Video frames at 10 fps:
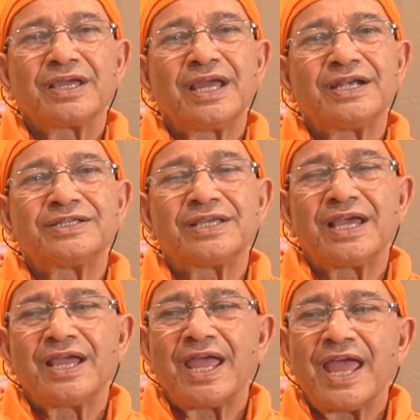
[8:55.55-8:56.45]

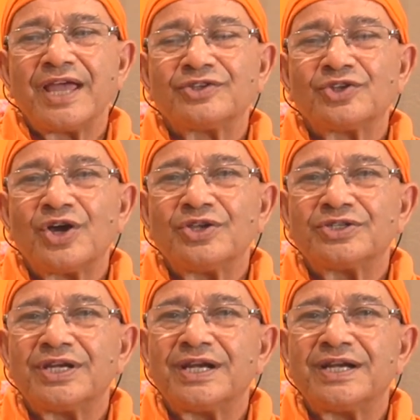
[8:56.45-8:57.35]
gets
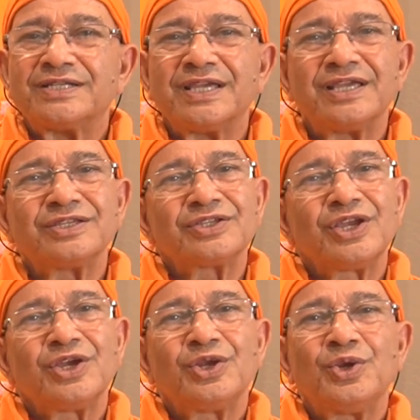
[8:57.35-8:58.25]
exhausted and says,
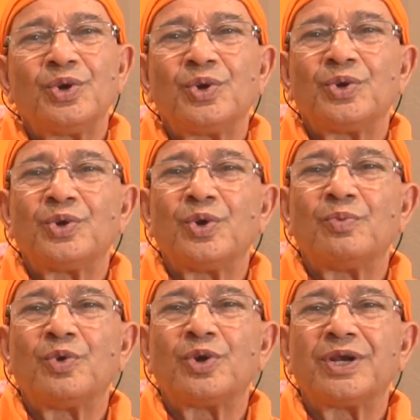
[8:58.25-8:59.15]
no, no
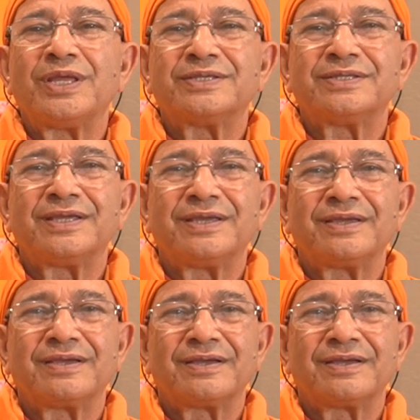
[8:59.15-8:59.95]
more reasoning.